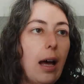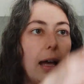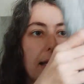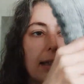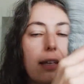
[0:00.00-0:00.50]

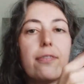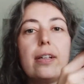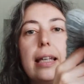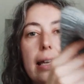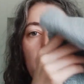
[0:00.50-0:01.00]
I'll leave a
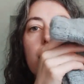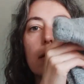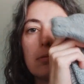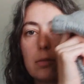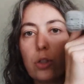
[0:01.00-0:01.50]
link
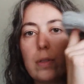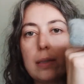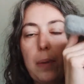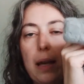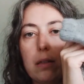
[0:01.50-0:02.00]
to
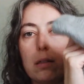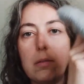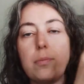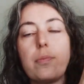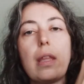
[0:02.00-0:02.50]
this pattern.